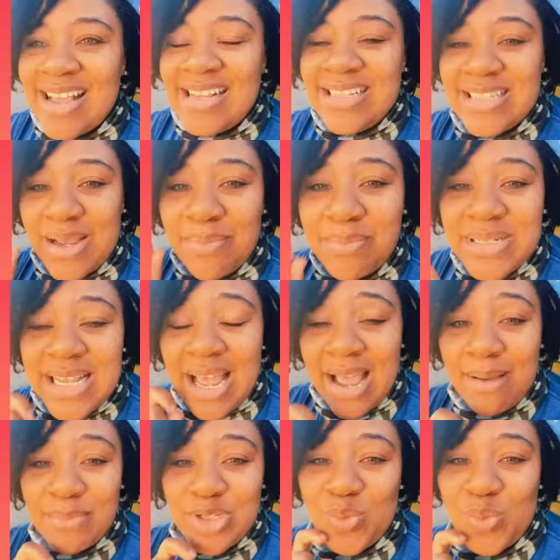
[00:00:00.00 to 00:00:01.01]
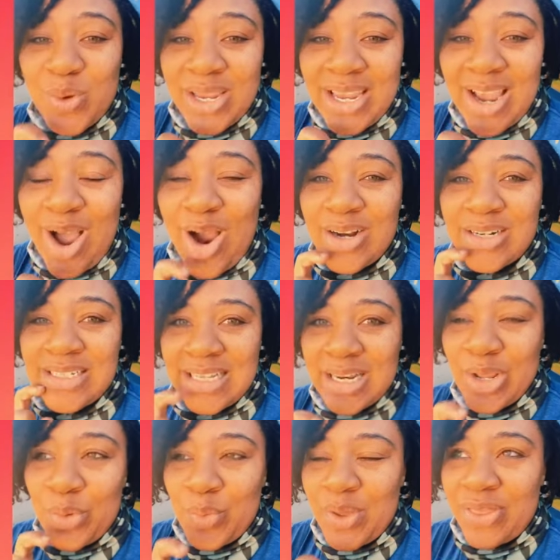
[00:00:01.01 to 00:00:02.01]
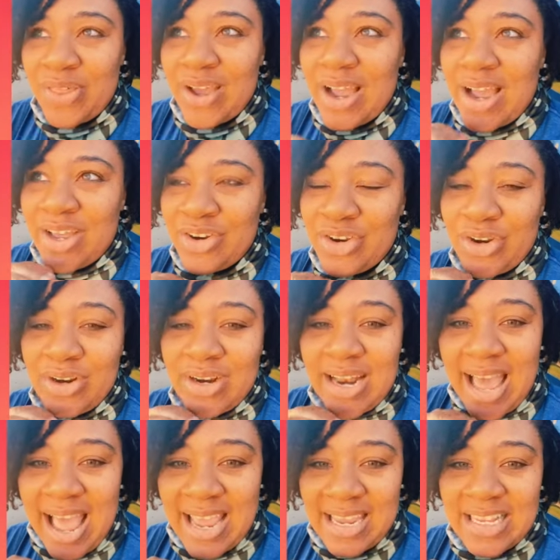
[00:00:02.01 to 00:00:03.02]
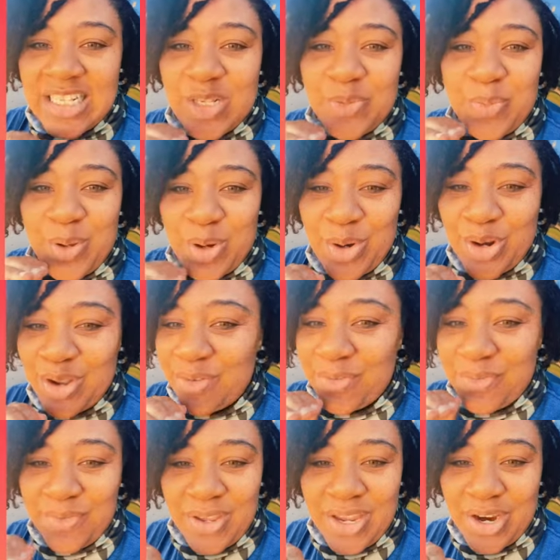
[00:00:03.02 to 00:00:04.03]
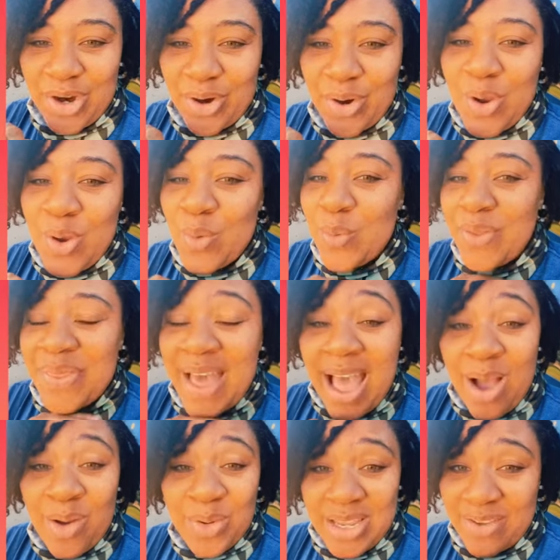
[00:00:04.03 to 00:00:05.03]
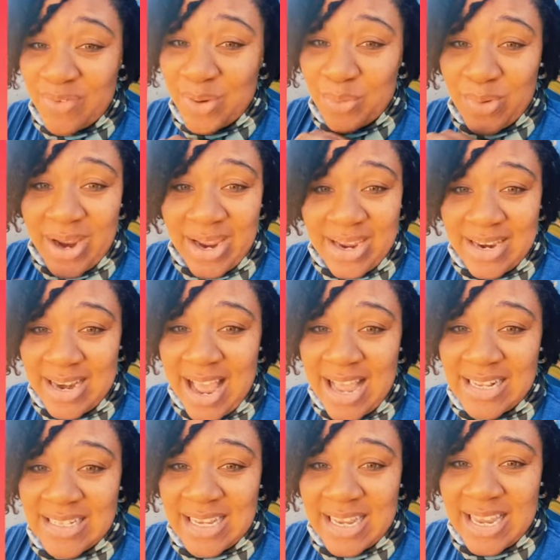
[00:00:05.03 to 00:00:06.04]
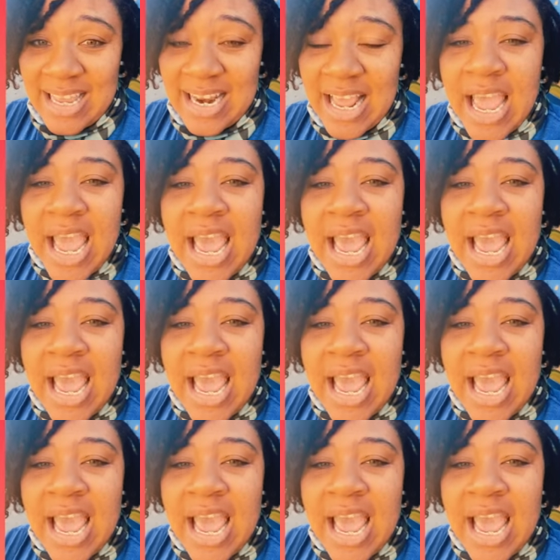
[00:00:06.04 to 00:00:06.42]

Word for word: Sometimes we are dealing with an underlying spirit of fear without even recognizing it,